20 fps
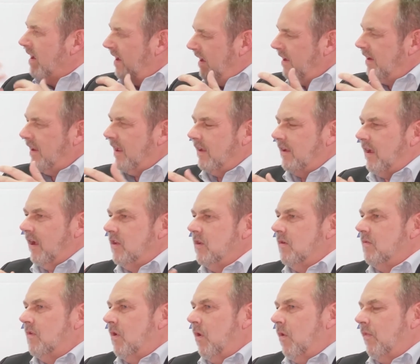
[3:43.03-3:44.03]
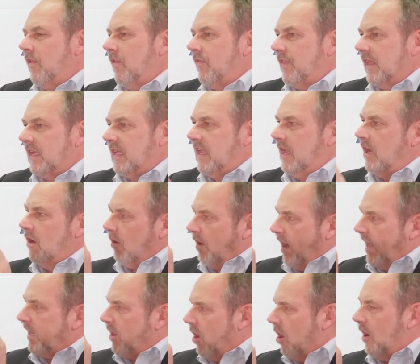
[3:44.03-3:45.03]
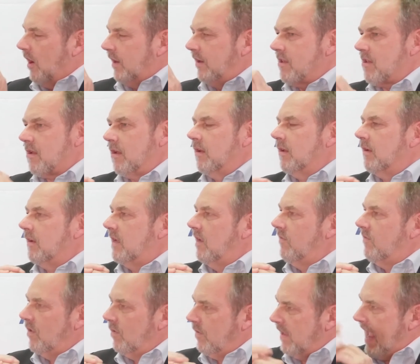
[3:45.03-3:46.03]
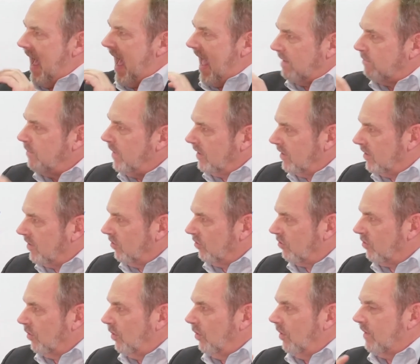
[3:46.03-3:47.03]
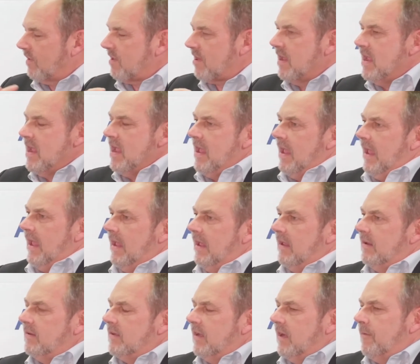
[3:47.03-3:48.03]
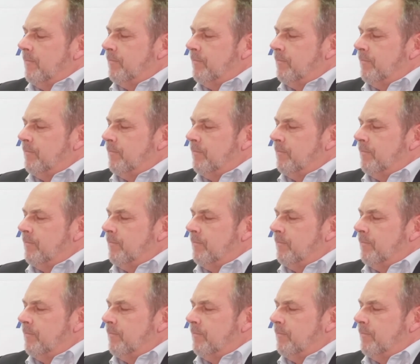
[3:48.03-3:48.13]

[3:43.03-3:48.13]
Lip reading: and you know that the gear icon is going to give you the admin controls. And